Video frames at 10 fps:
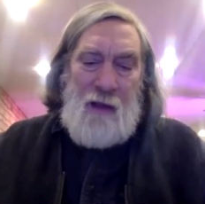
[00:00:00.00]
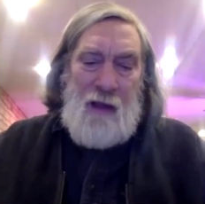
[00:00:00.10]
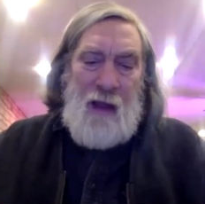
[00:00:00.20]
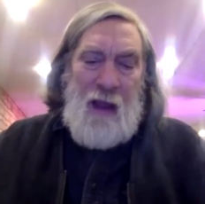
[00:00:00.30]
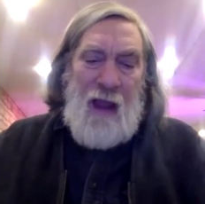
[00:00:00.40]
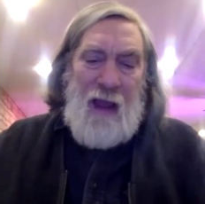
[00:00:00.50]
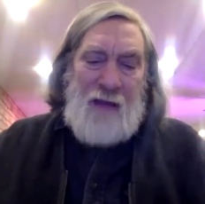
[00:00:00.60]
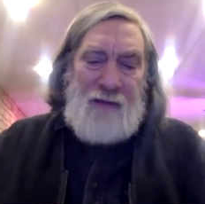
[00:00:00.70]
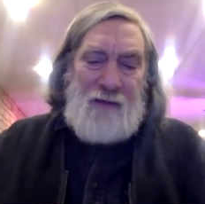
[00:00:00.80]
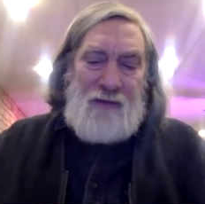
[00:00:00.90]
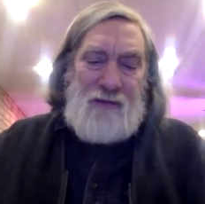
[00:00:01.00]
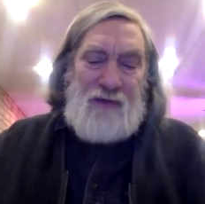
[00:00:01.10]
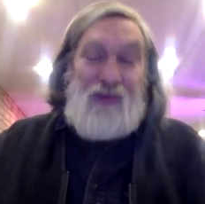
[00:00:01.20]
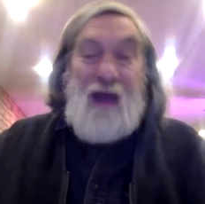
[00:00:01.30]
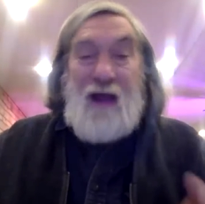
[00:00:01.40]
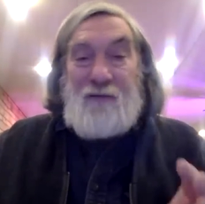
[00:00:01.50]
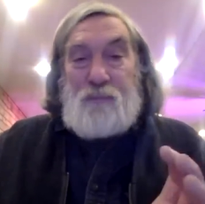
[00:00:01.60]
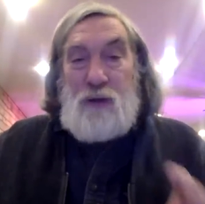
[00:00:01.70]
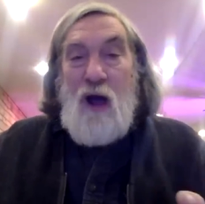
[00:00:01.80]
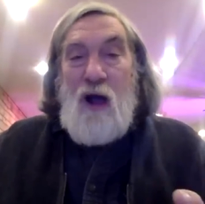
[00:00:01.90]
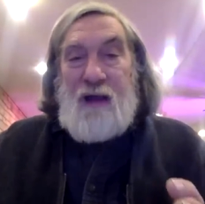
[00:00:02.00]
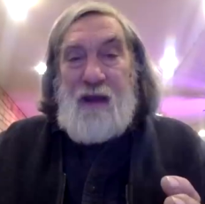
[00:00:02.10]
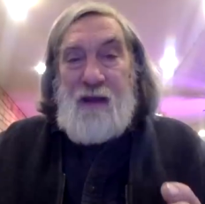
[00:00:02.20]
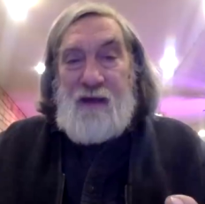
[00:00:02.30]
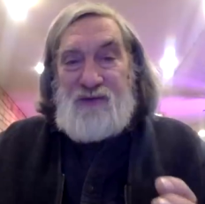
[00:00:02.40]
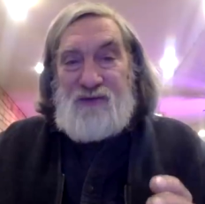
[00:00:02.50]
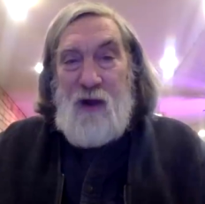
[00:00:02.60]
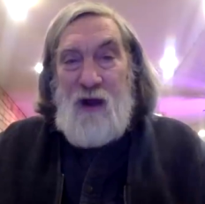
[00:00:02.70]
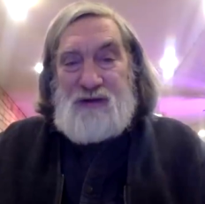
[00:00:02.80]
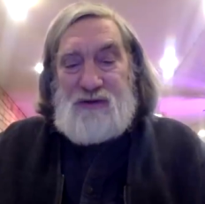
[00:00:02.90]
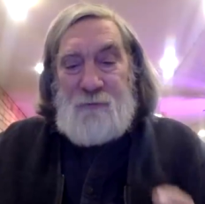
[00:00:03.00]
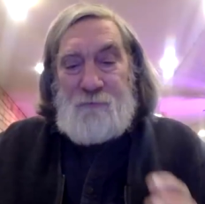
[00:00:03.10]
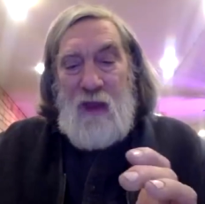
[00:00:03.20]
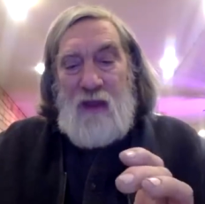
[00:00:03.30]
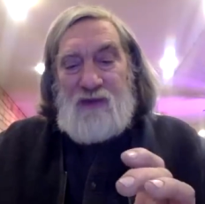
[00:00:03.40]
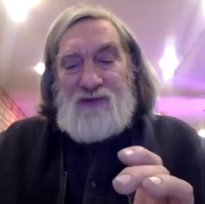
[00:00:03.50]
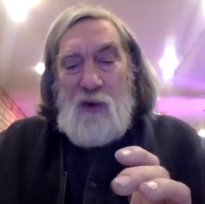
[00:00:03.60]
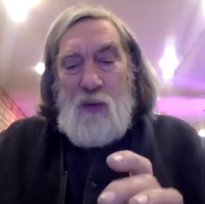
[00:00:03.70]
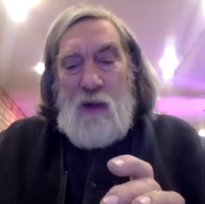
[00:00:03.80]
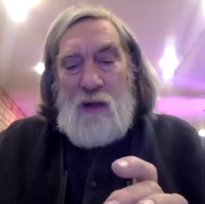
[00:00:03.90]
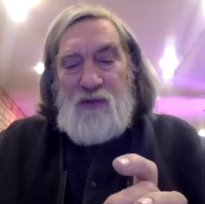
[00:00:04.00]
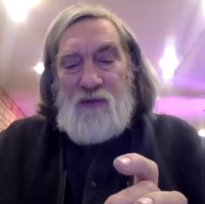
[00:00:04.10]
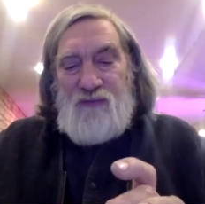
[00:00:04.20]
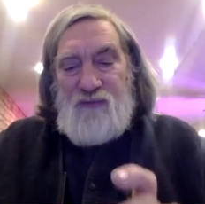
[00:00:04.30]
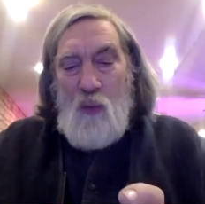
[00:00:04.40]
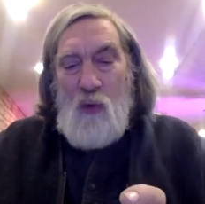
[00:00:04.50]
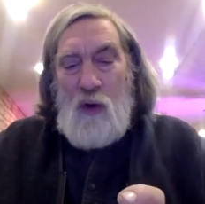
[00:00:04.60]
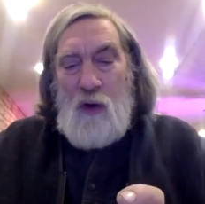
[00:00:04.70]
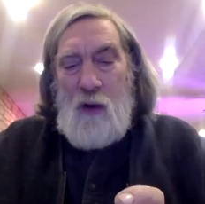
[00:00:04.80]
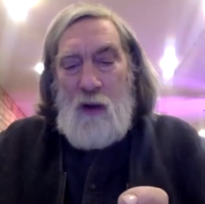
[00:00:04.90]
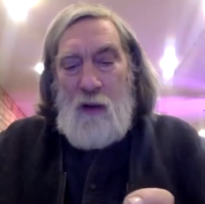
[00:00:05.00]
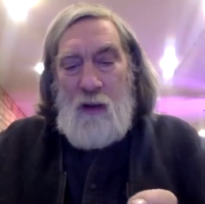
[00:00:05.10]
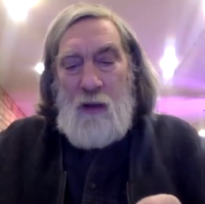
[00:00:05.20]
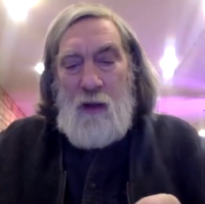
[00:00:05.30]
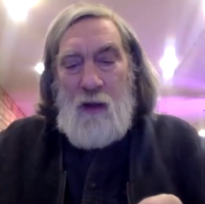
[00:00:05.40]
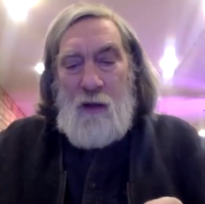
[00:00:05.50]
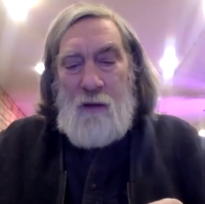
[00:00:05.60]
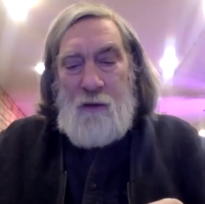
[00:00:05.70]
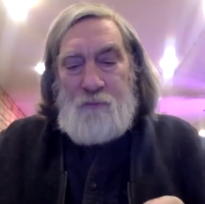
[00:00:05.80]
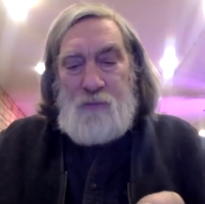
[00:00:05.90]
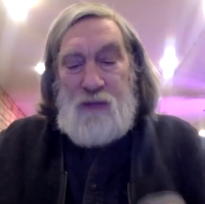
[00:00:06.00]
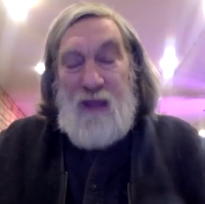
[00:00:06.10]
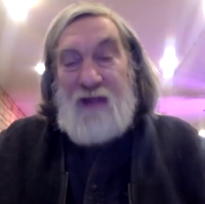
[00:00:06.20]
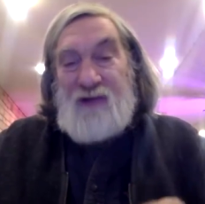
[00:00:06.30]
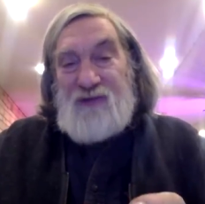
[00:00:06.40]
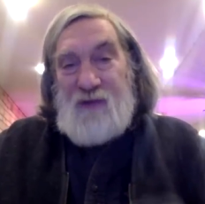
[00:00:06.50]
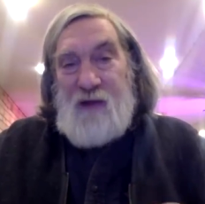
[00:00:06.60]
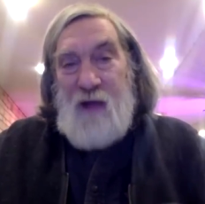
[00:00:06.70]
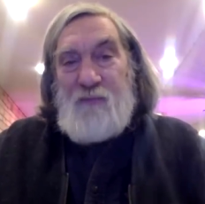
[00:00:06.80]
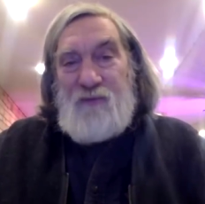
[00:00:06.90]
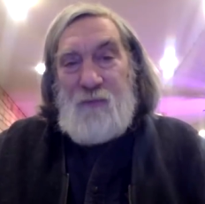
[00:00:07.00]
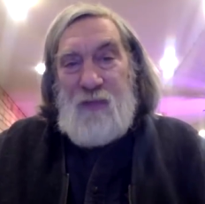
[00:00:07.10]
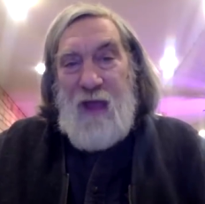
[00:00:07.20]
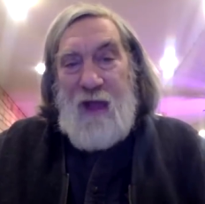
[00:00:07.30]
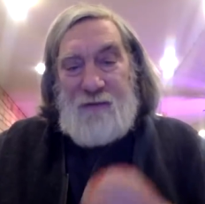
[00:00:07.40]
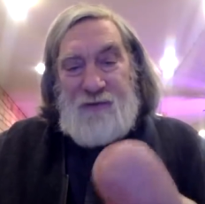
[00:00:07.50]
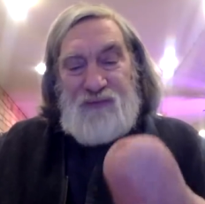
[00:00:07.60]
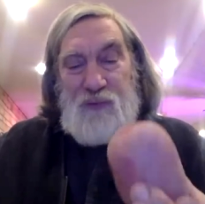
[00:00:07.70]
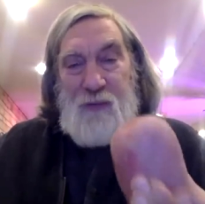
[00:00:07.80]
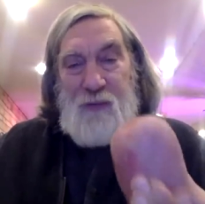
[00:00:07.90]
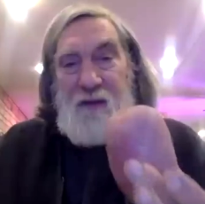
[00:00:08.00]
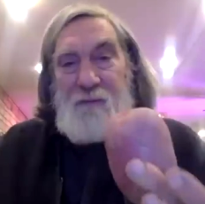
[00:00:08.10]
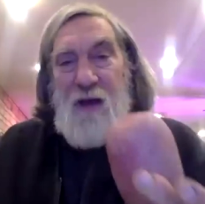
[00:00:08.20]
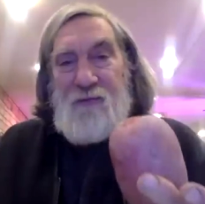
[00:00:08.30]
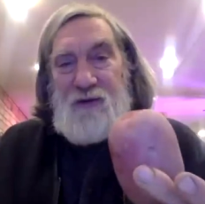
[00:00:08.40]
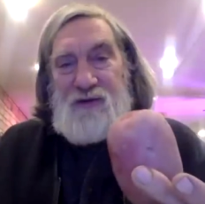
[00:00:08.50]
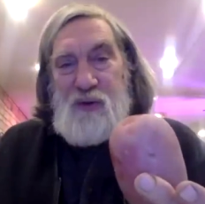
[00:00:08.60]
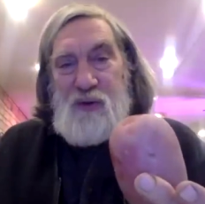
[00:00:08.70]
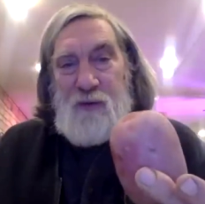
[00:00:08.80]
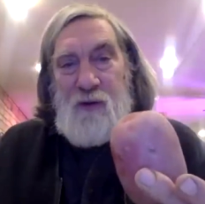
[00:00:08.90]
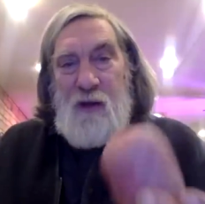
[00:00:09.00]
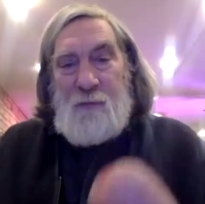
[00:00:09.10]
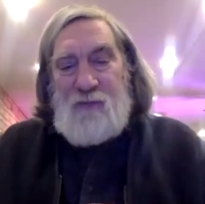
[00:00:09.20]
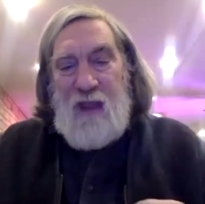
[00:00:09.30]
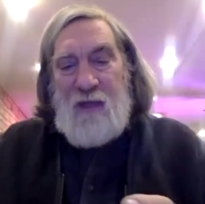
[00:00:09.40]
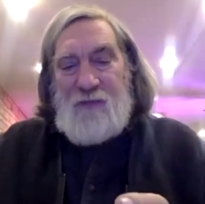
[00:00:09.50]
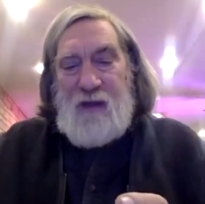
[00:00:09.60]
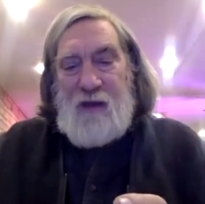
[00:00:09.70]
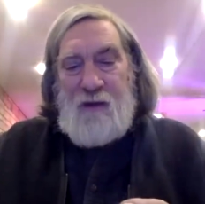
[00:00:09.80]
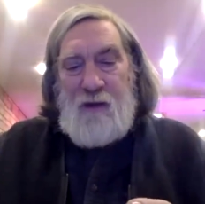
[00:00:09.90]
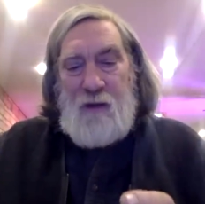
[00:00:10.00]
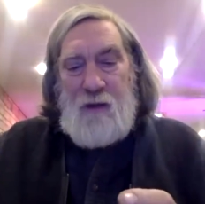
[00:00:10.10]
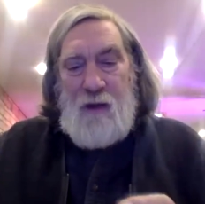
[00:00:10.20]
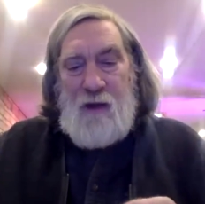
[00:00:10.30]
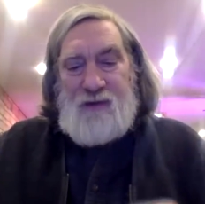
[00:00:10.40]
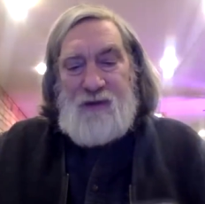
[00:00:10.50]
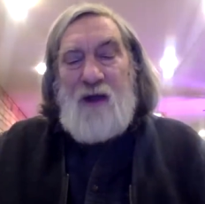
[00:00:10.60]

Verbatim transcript: uh, and that's kind of blocky in structure. So the four uh, plants that come from that, this would be a mother tuber, and the